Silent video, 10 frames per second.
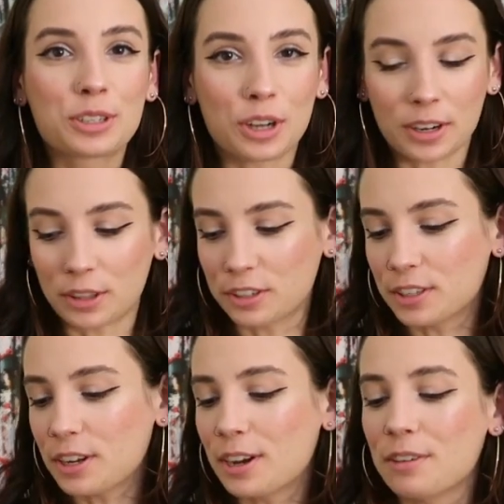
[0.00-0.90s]
started.
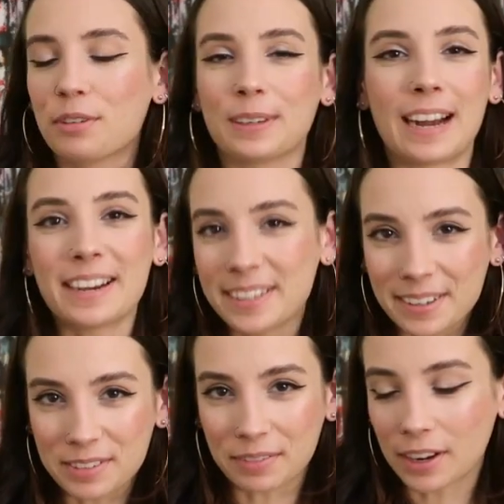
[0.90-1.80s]
There's a variety
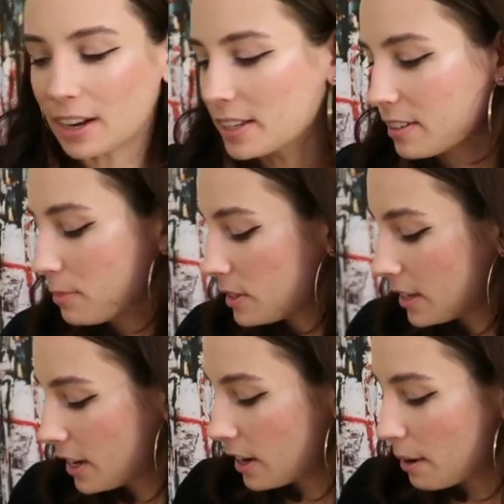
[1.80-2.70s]
of different kinds of
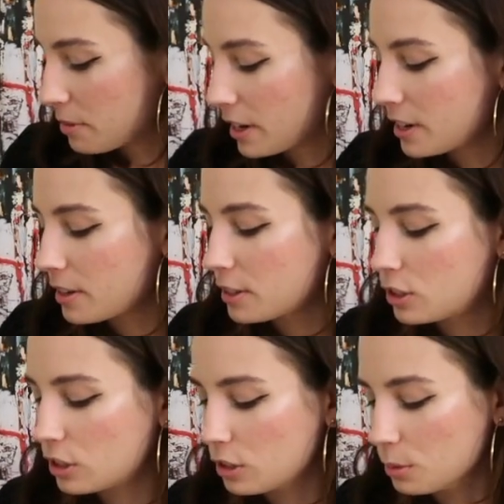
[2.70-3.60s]
music here. I'll
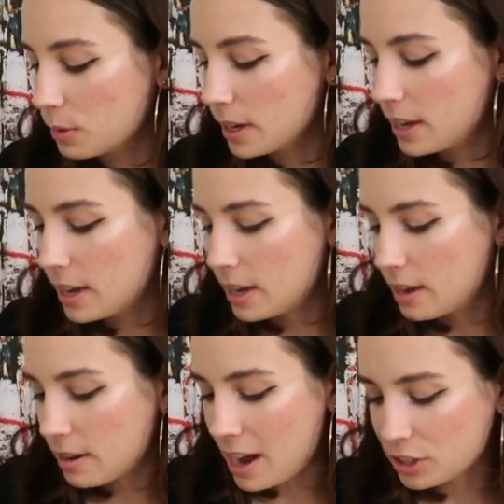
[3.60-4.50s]
do
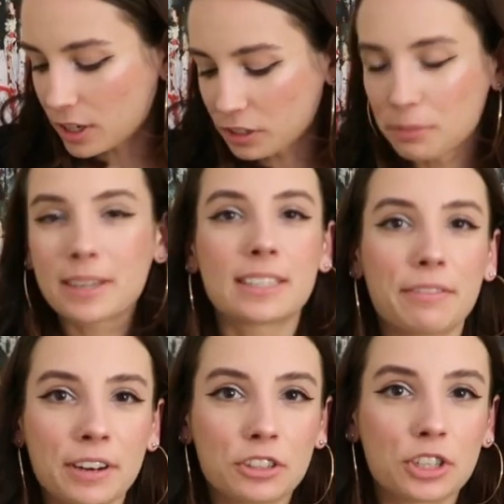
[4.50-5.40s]
my
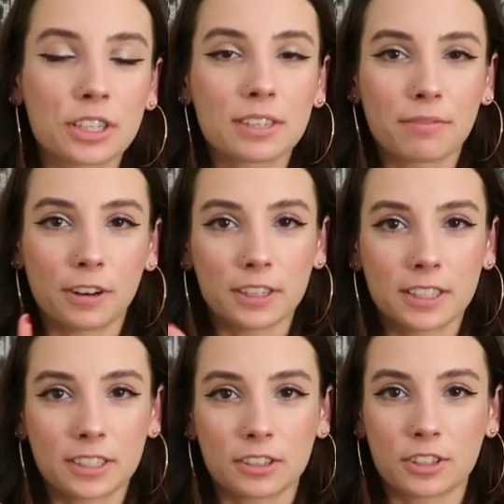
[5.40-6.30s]
7 inches
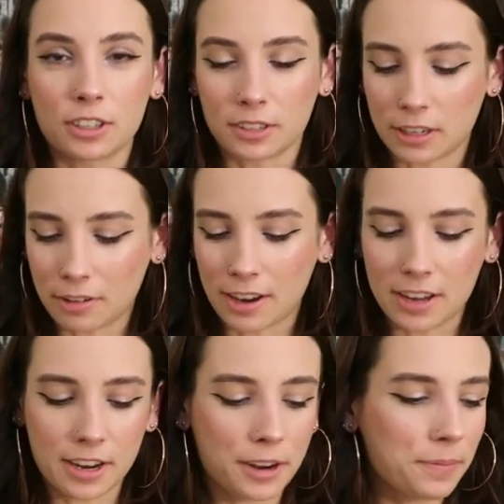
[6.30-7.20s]
first because they're just all sitting right
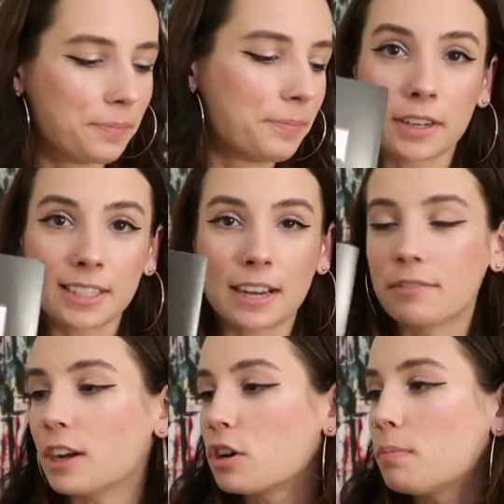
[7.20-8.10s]
here. First, I
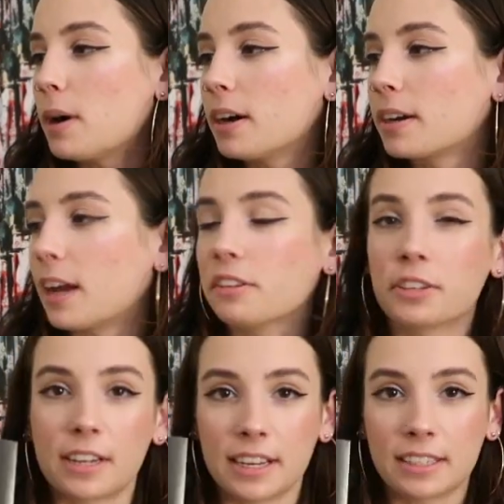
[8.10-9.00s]
have Knuckle Puck,
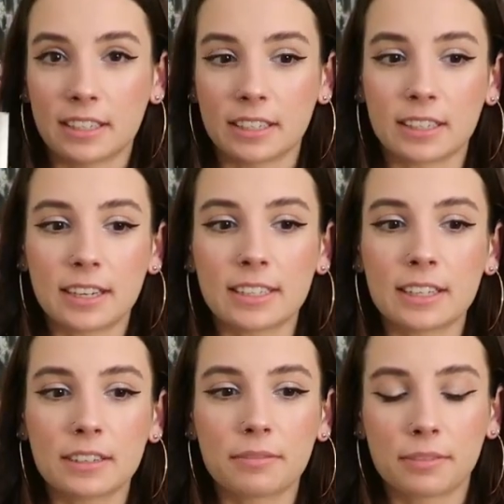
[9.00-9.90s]
Calendar Days,
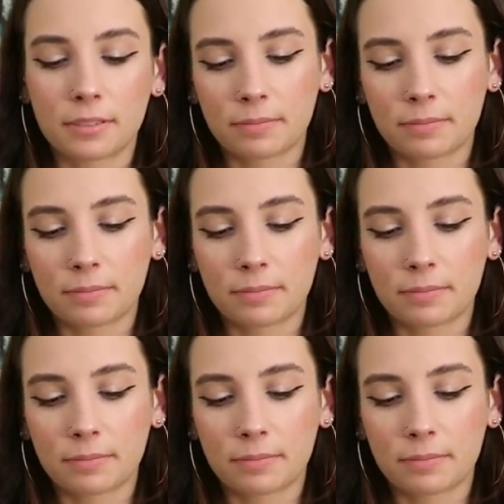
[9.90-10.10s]
Indecisive.